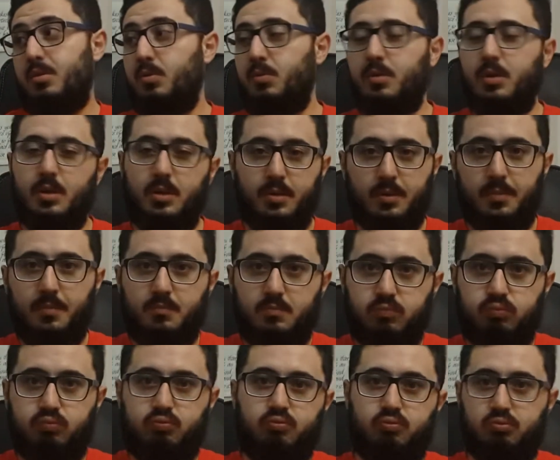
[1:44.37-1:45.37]
Oh well.
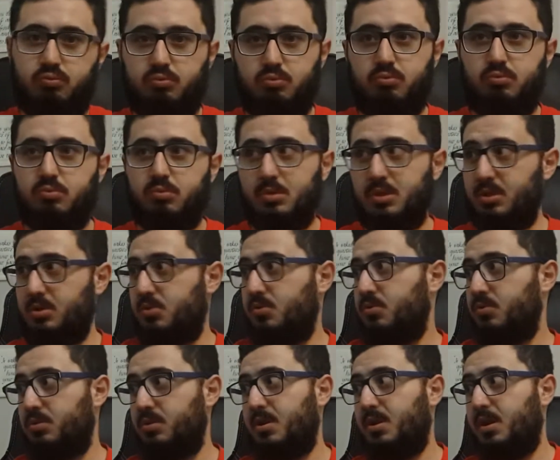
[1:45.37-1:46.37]
Let's
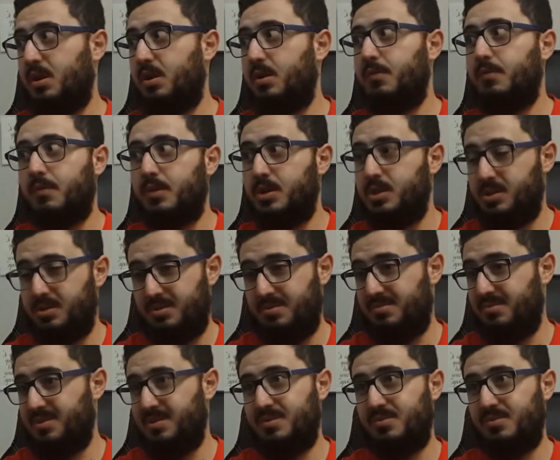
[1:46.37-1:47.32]
go to the car wash.